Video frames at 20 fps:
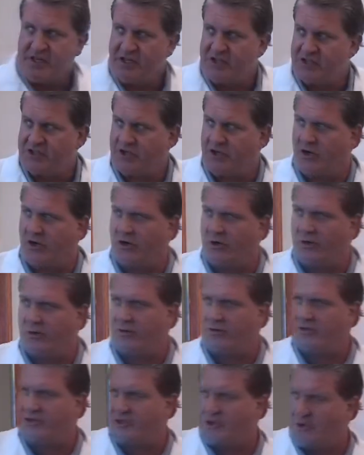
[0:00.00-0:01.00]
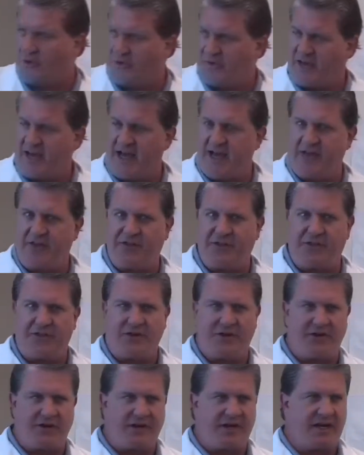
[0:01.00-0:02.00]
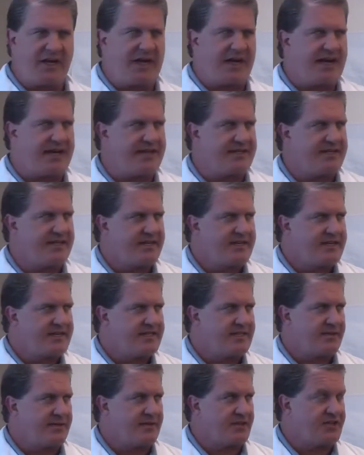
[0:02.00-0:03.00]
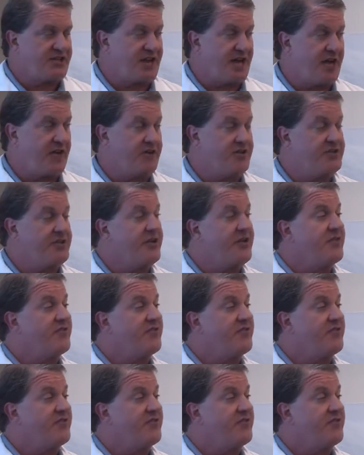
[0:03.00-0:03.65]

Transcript: So that therein lies some of the challenge